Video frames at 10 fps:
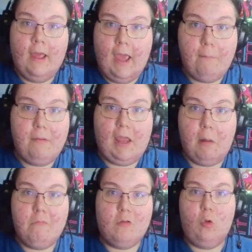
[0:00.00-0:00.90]
Epic
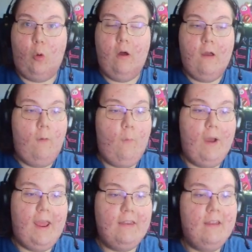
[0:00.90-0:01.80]
Game Store or
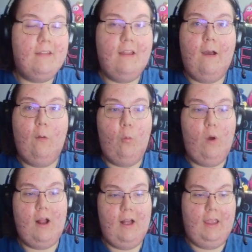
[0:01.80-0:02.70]
in the
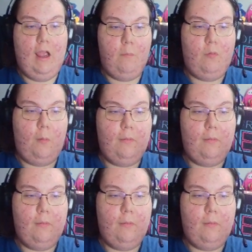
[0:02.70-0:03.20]
Rocket League Shop.